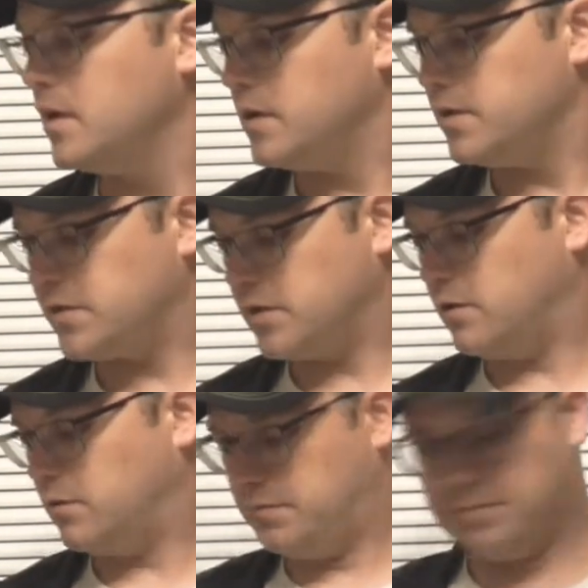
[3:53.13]

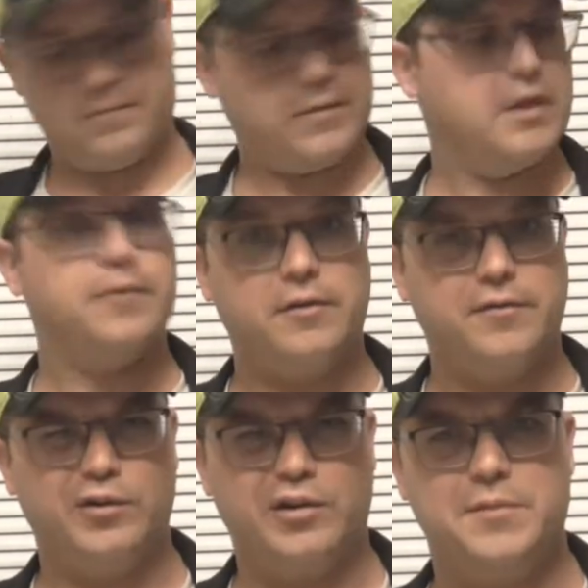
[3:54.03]
So I'm going
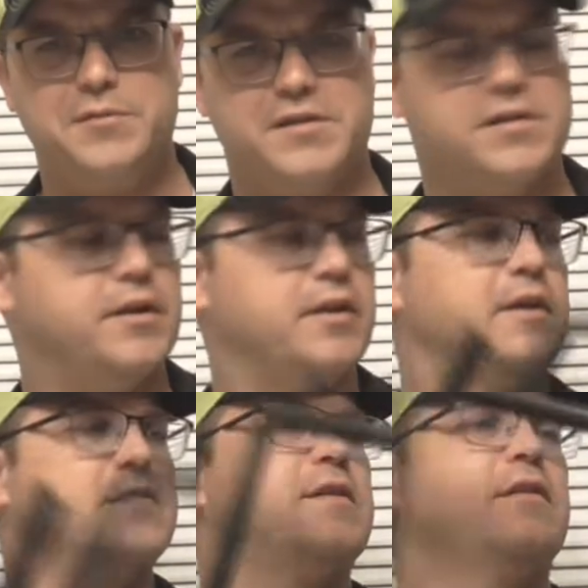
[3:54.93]
to fold it up just so you
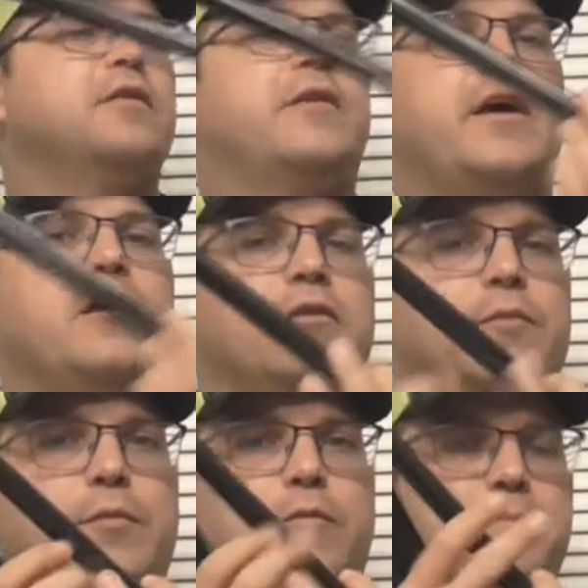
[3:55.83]
guys can look at it a
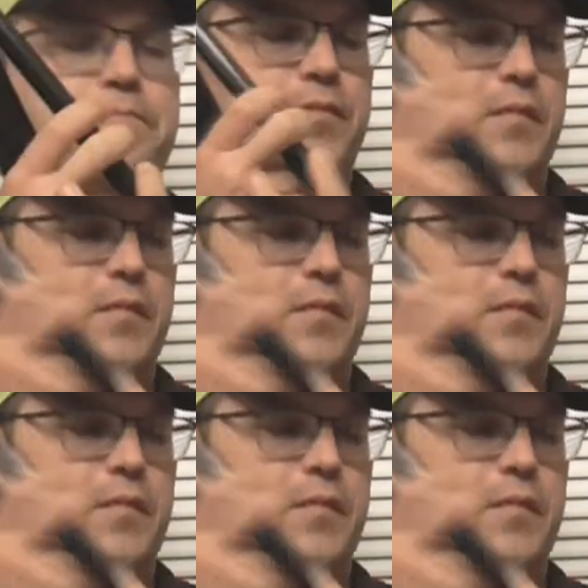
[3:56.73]
little bit more.